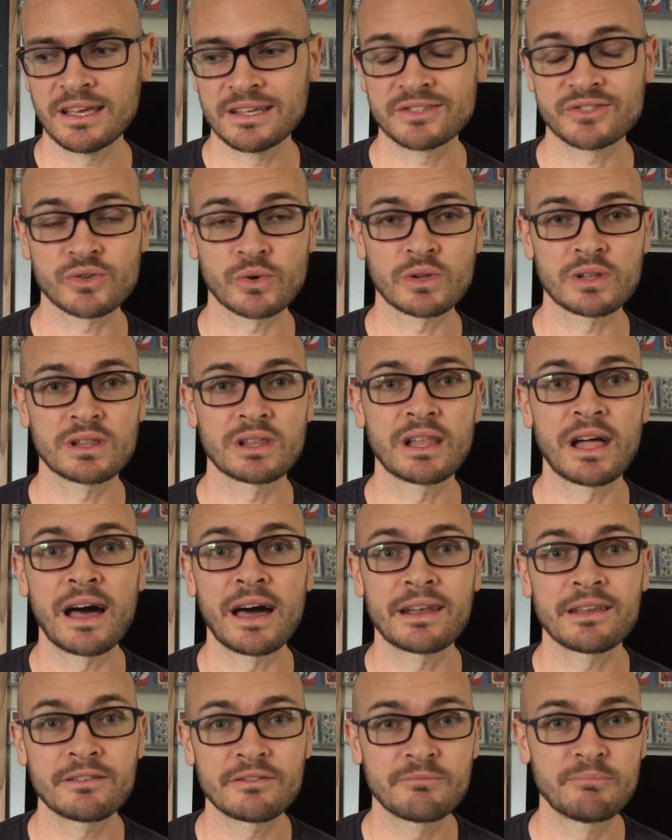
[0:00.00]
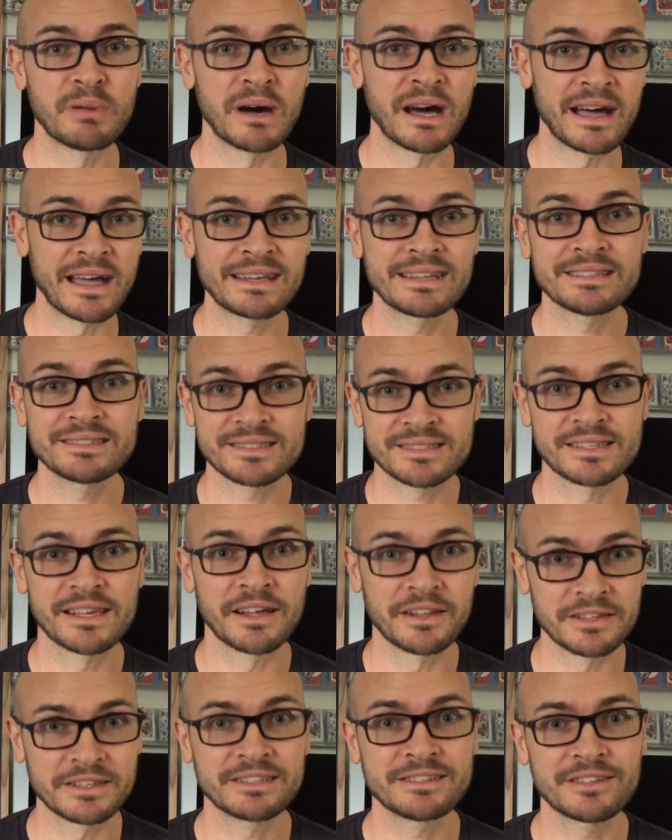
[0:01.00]
and so a lot of buying and
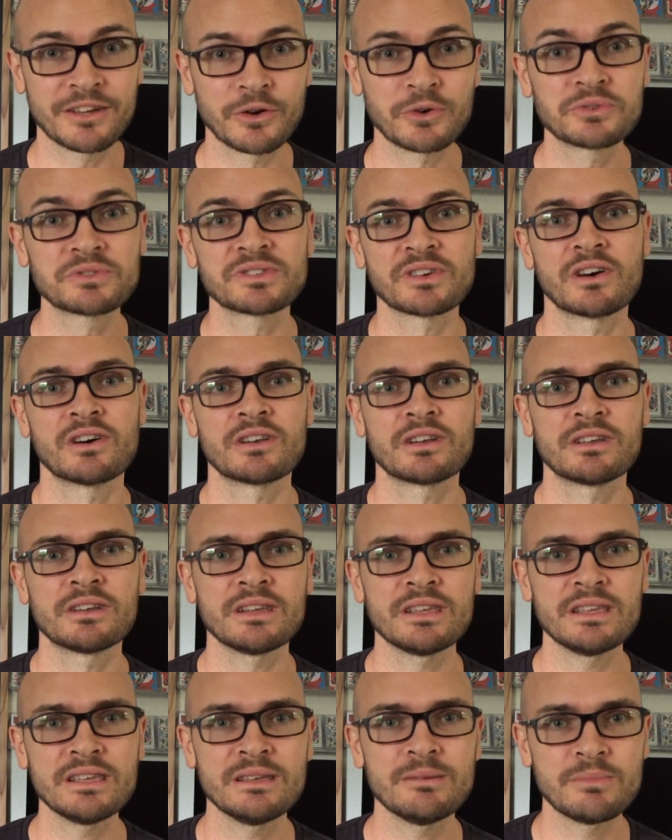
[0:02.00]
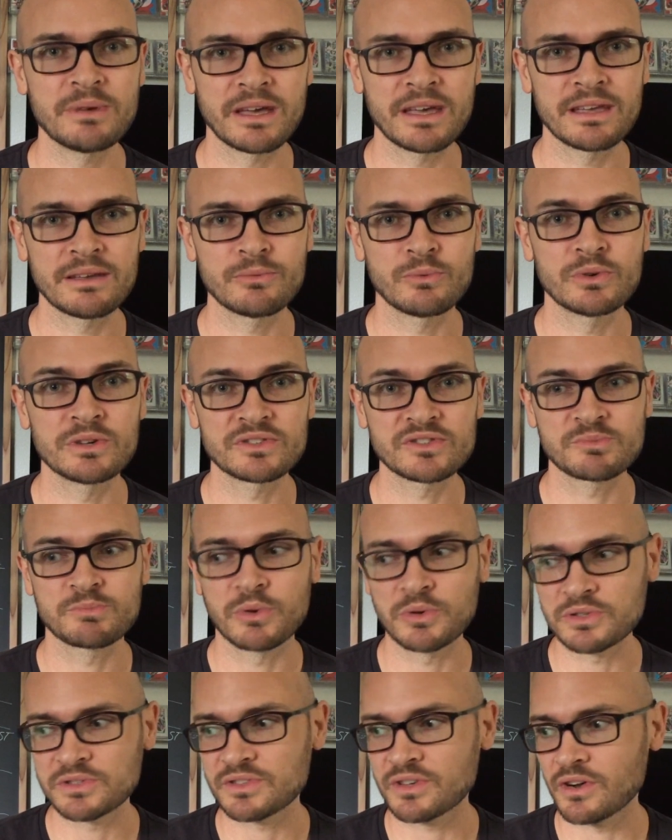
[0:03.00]
selling goes on eBay with
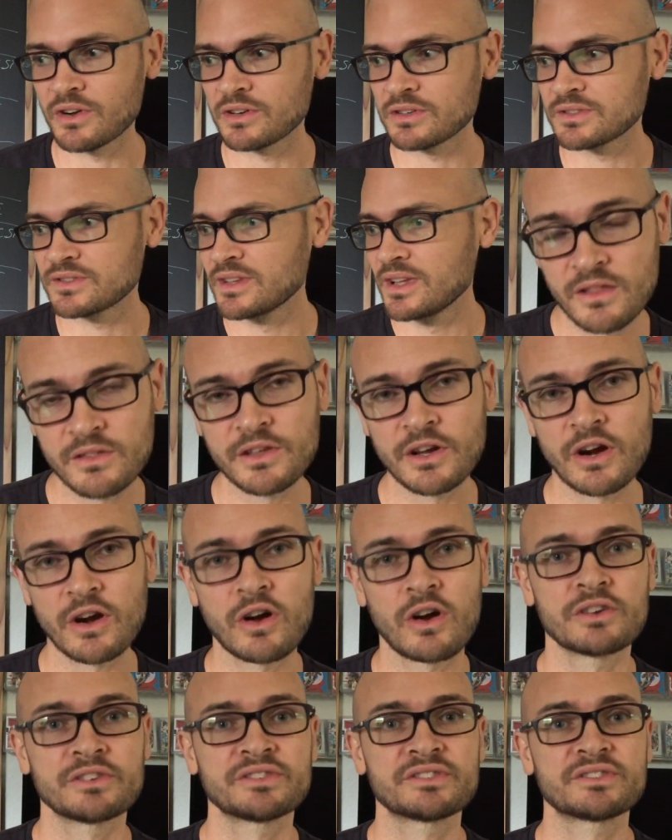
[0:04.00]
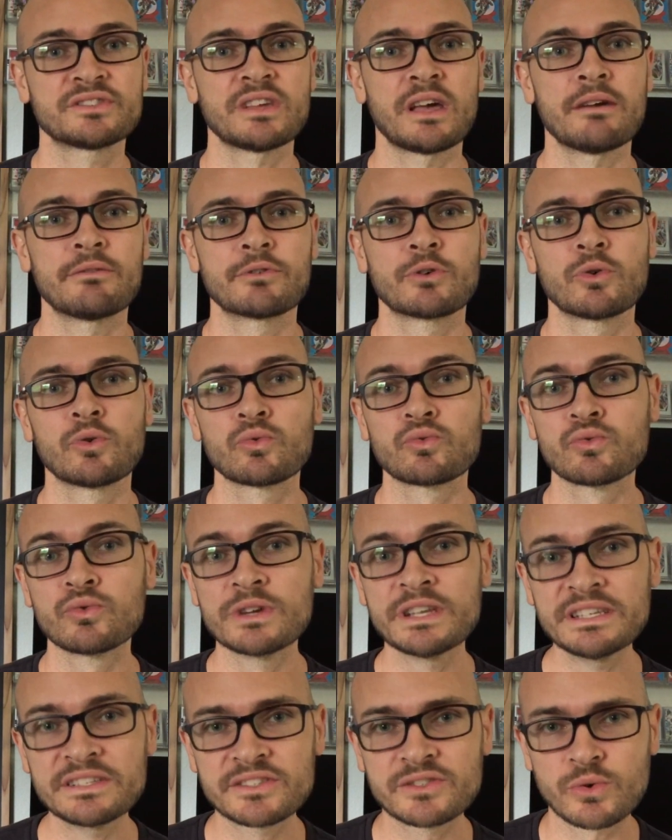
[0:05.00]
sports cards. There are several
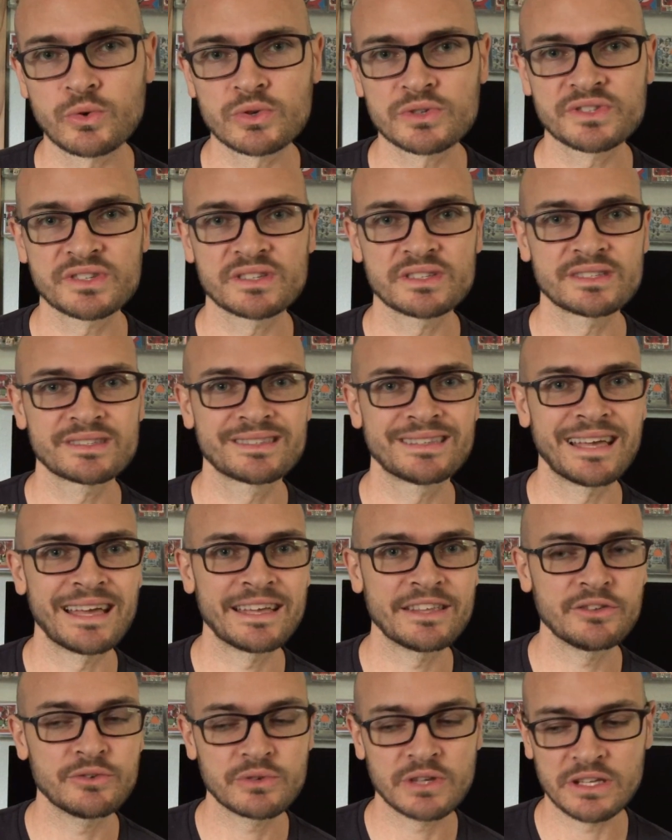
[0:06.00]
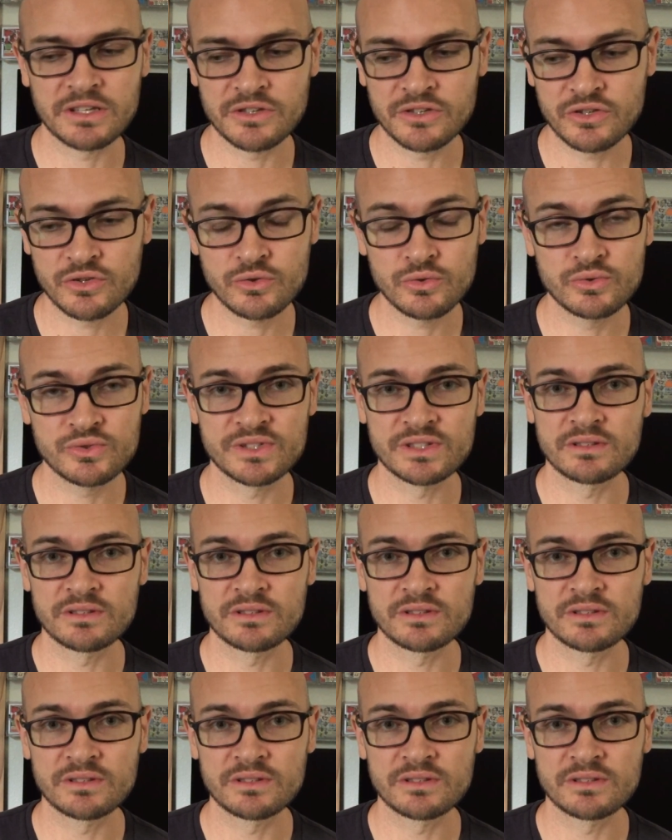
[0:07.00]
resources that you can use,